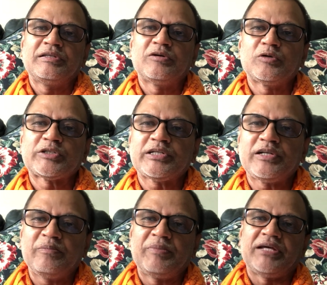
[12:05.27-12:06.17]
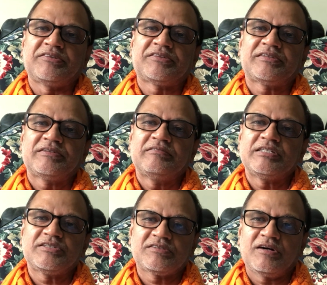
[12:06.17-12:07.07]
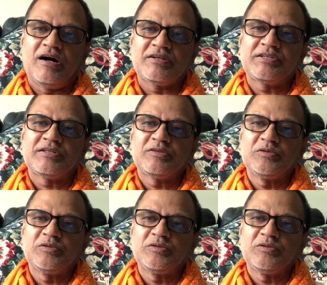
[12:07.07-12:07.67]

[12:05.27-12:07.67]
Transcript: the ocean of bliss, which is God,